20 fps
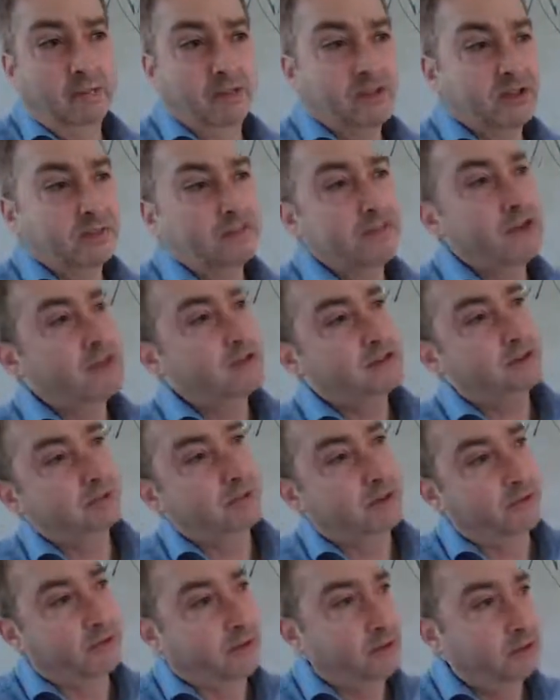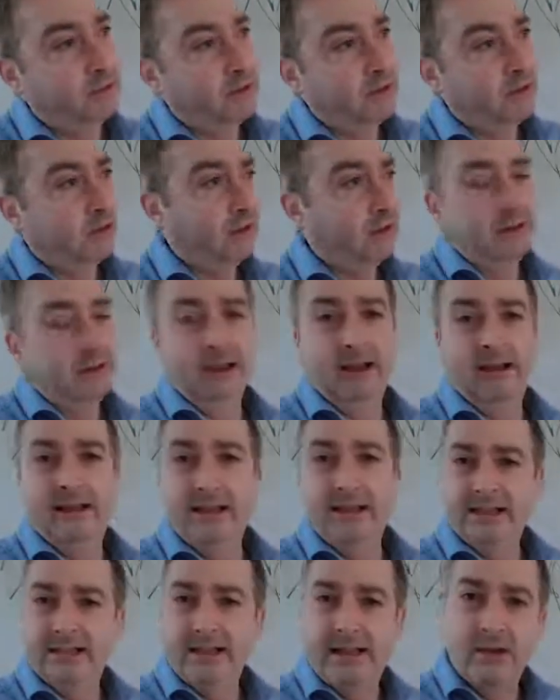I'm at a meetup group, and
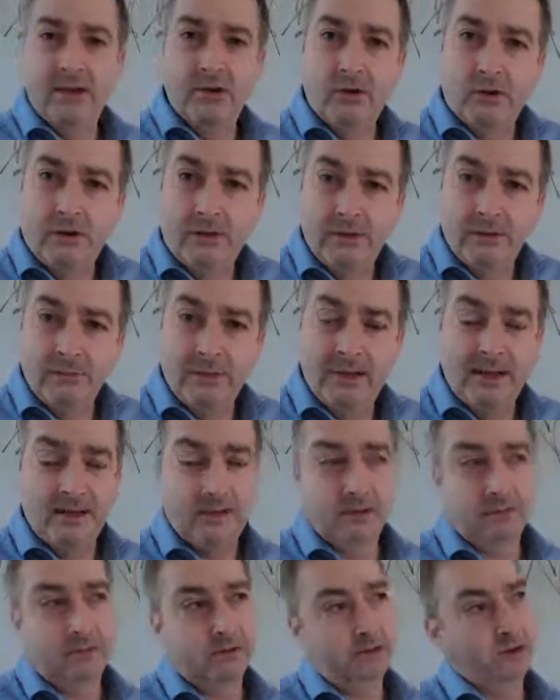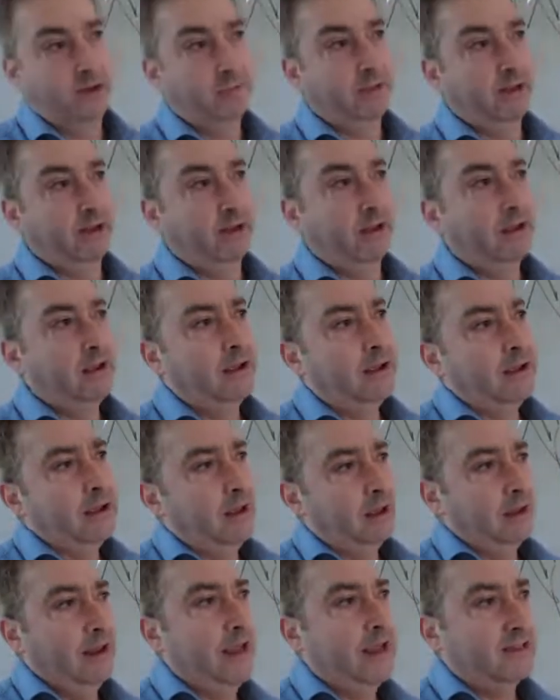let's say you're at the meetup group, and
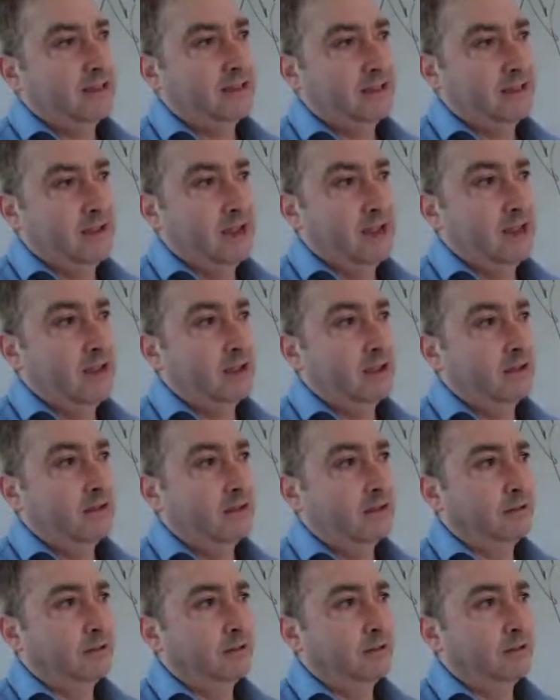let's say,